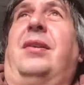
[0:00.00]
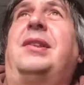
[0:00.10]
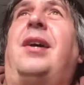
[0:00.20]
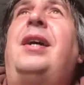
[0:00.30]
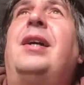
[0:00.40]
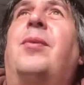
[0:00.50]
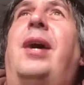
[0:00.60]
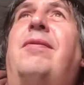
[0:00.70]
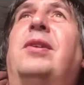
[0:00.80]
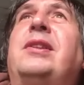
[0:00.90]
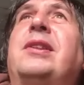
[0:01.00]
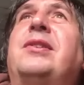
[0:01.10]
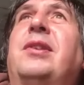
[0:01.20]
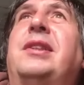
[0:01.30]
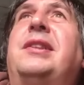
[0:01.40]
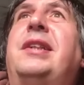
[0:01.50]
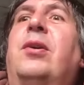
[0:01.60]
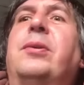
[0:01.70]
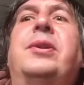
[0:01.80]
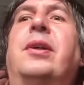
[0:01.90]
tired or whatever, and just stood
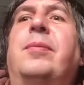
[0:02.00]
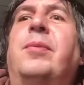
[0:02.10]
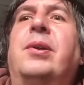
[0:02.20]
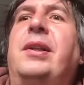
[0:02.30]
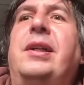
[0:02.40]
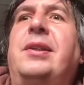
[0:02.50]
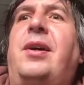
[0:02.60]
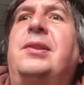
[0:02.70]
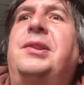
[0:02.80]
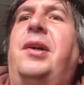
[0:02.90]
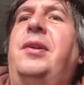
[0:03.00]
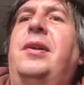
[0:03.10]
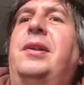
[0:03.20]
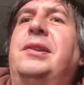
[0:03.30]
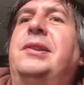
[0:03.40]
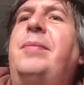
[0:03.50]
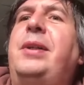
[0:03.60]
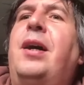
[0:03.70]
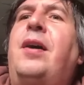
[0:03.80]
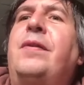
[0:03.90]
still during one of the guitar solos. And
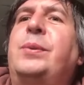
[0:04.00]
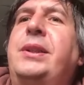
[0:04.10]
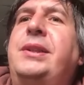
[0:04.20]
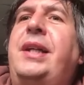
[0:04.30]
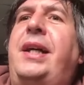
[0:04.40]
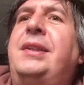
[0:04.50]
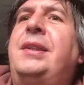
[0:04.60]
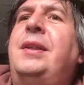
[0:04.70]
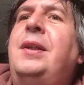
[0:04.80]
somebody afterwards said,